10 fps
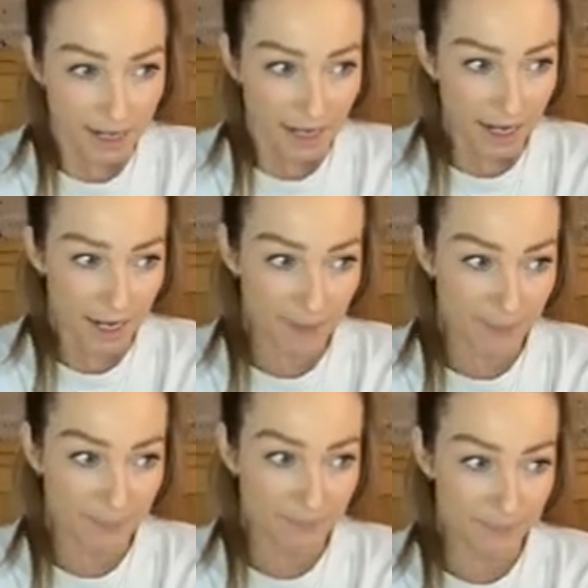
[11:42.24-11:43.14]

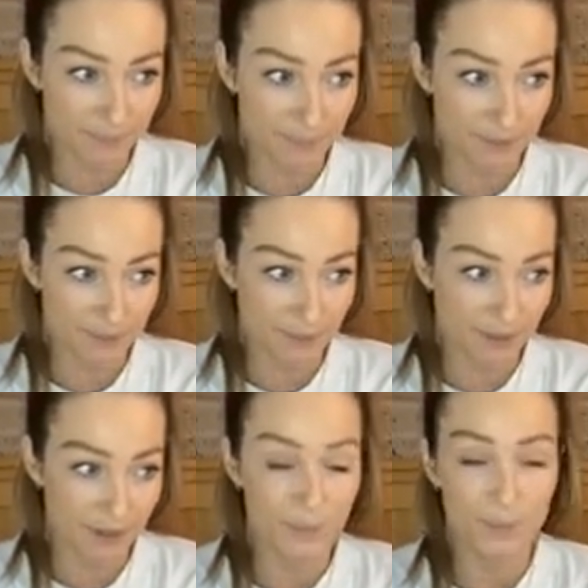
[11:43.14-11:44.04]
through
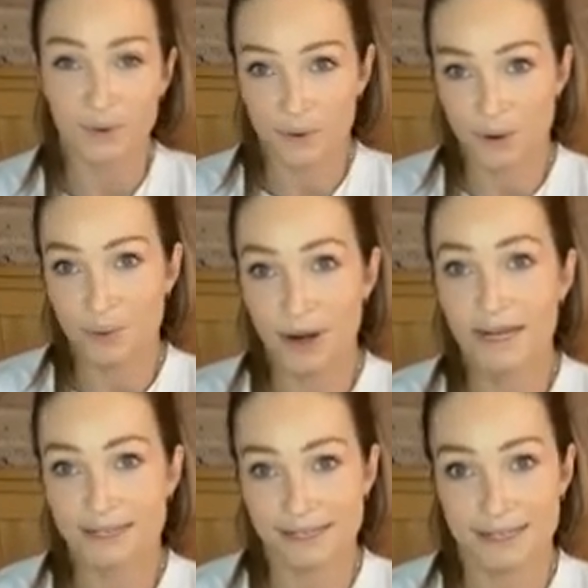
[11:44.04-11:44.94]

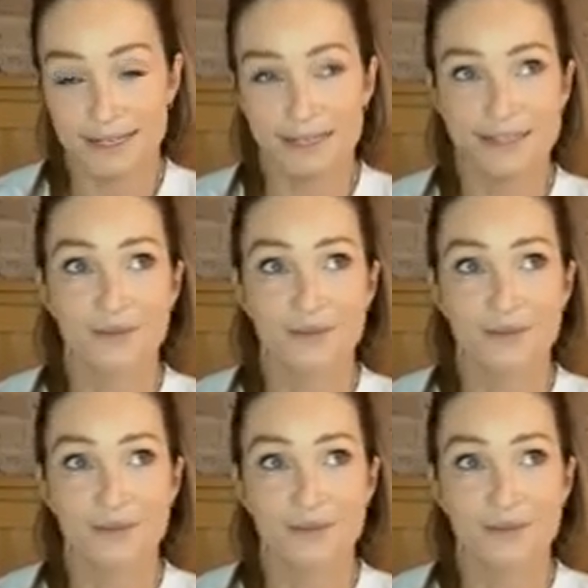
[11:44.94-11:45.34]
pregnancies.